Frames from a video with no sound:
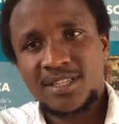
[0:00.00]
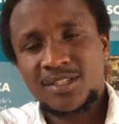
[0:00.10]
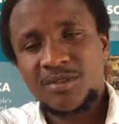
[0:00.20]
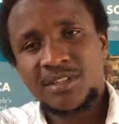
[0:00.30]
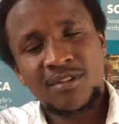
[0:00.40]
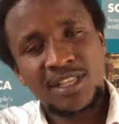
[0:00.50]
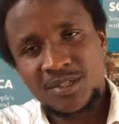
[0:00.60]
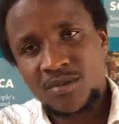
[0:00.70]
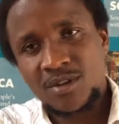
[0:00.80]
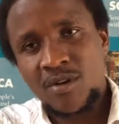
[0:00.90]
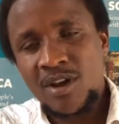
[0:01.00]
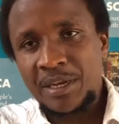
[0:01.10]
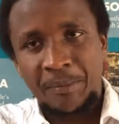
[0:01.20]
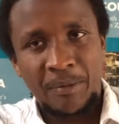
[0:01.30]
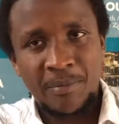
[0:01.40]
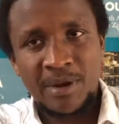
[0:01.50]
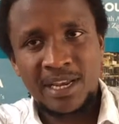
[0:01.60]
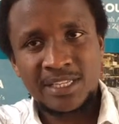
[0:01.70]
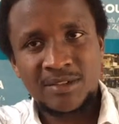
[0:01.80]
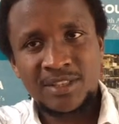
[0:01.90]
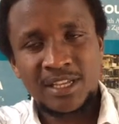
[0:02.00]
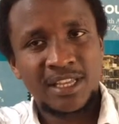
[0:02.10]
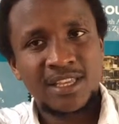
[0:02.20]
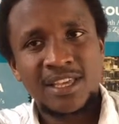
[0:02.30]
So we told the school, go and mobilize all the